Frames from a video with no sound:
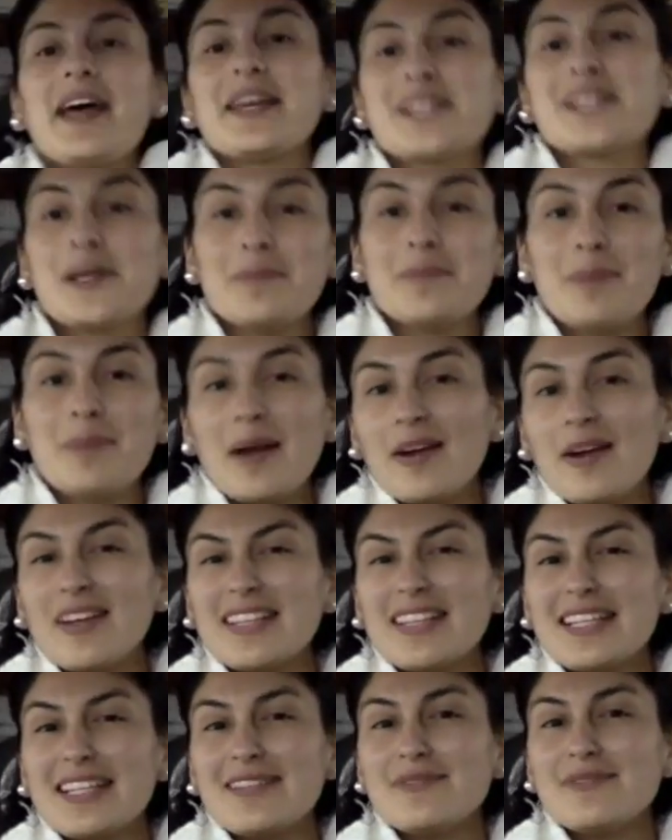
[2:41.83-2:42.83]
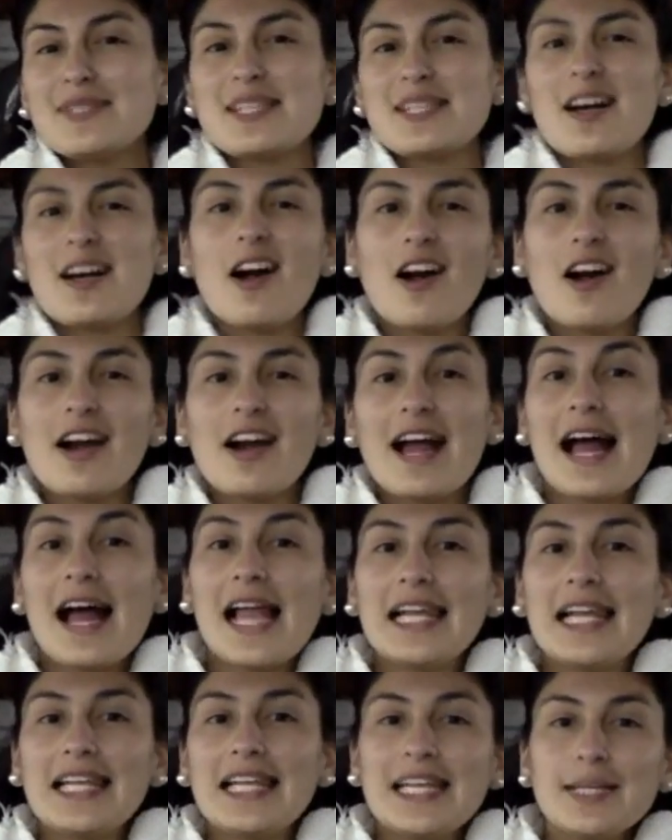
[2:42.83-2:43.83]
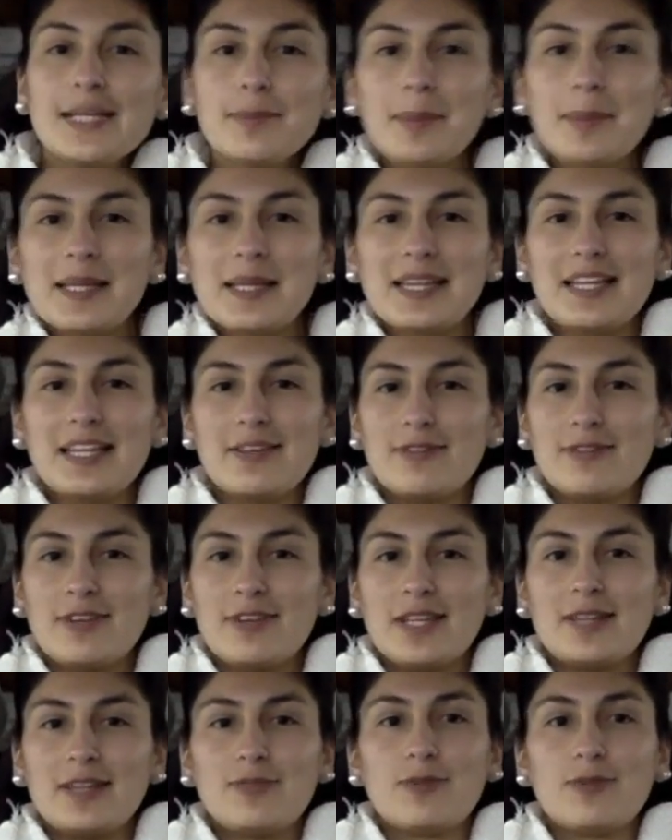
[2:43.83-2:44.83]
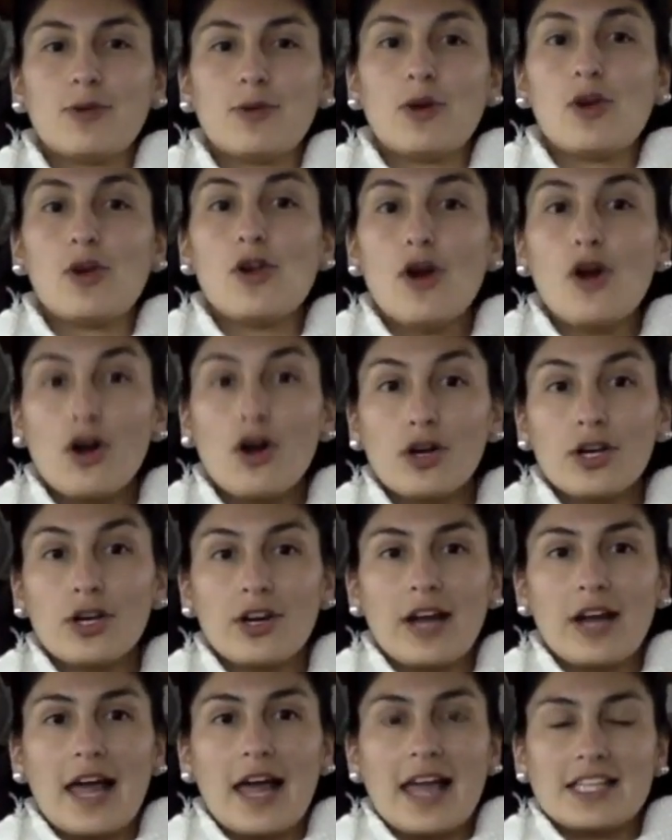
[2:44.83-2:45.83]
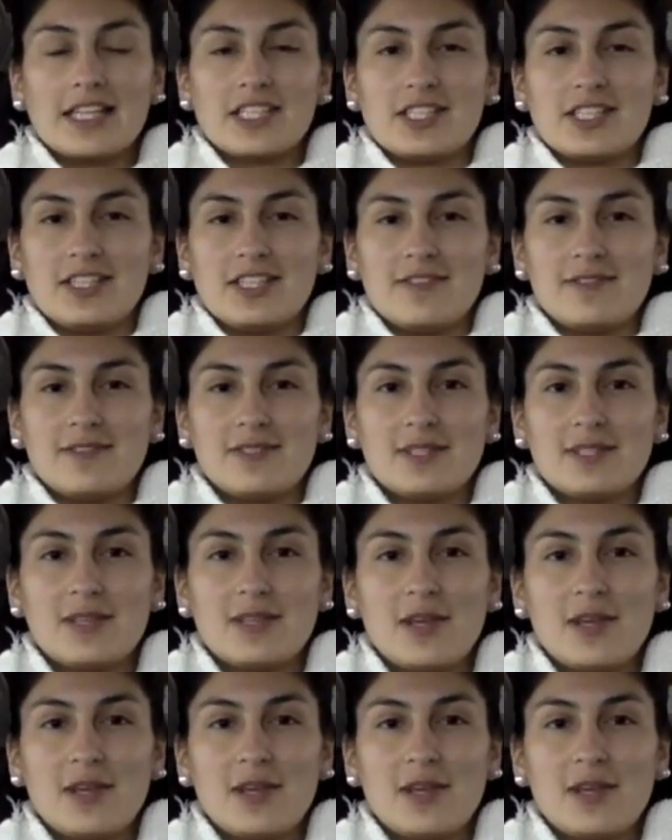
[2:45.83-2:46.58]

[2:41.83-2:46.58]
Comparatives are a little bit different for longer adjectives.